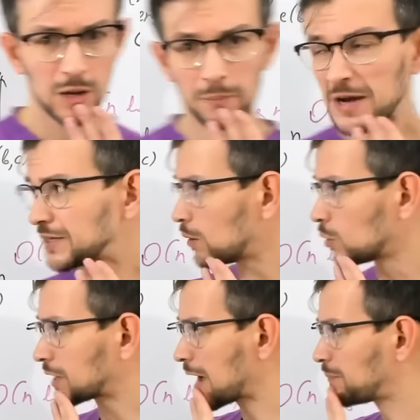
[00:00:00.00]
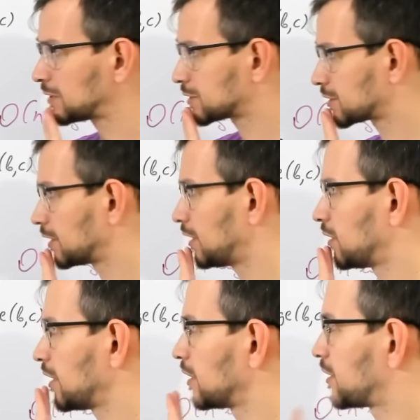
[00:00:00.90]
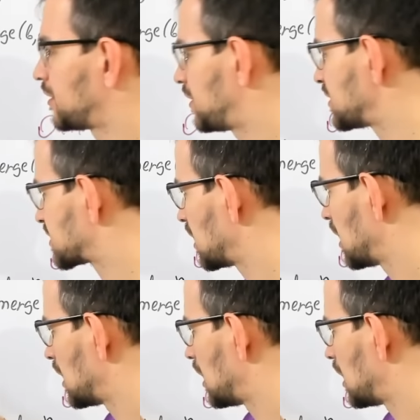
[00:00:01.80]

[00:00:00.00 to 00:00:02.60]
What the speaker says: Basically what happens, then this